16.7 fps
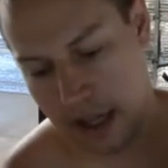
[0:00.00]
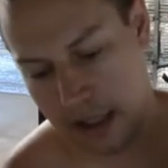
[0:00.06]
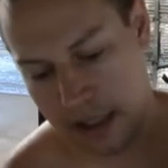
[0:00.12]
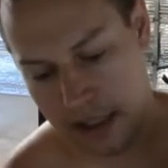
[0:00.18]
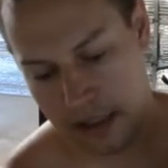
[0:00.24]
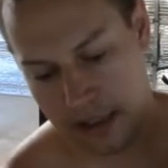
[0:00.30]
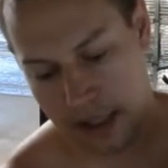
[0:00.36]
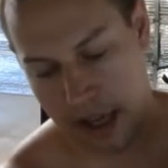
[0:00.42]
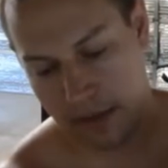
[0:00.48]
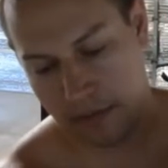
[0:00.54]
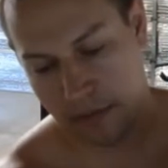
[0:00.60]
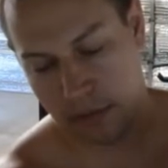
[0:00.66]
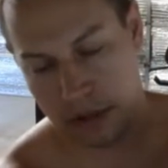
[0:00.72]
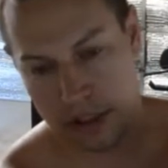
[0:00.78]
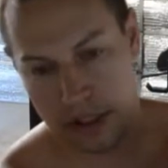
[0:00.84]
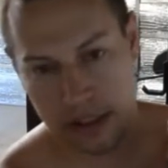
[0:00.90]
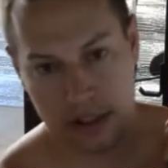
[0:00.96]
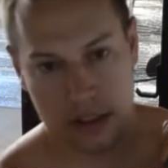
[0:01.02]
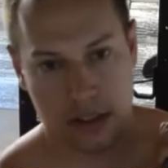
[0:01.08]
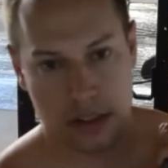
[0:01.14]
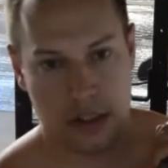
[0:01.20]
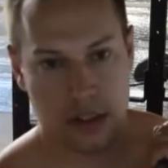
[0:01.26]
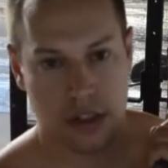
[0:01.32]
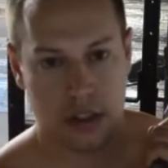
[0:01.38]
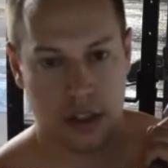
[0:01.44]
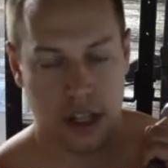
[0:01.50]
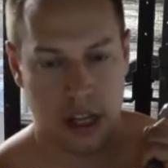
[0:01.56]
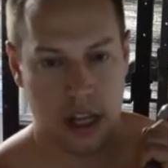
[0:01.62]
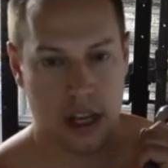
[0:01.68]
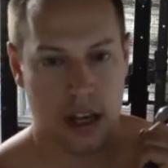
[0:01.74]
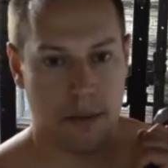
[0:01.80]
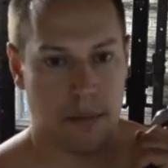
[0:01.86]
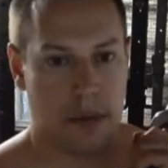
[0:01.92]
These have really
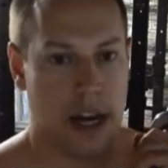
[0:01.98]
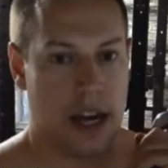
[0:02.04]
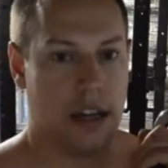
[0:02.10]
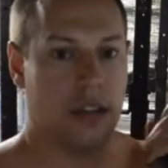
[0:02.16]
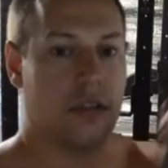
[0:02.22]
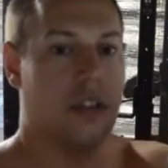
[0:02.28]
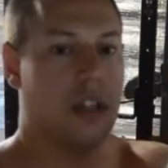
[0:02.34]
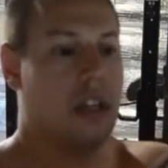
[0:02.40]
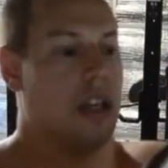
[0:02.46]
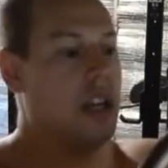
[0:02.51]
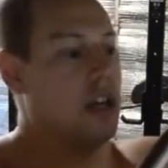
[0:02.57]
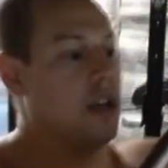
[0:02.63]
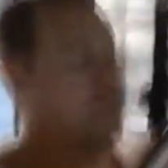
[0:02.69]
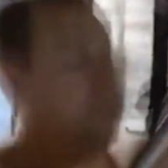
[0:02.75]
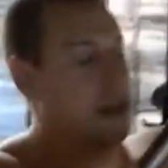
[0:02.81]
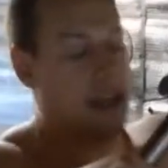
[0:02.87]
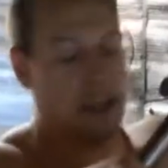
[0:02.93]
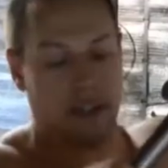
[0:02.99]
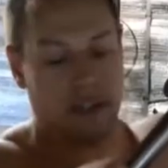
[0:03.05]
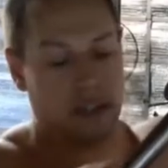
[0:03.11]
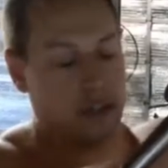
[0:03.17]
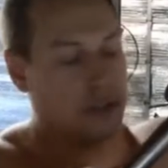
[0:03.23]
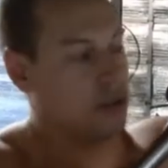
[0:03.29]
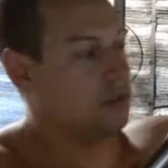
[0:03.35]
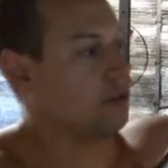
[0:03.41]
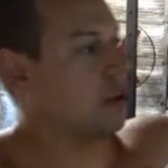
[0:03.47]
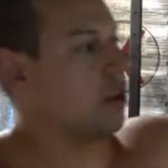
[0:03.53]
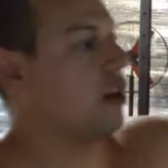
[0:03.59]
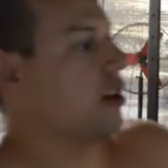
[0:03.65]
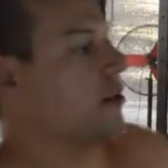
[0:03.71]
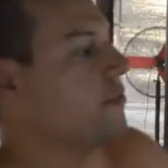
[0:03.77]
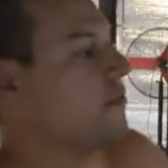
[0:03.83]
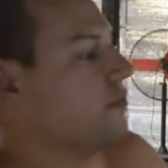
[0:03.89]
mild bends to the
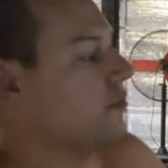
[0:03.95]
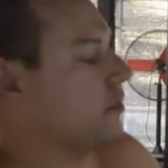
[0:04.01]
bar.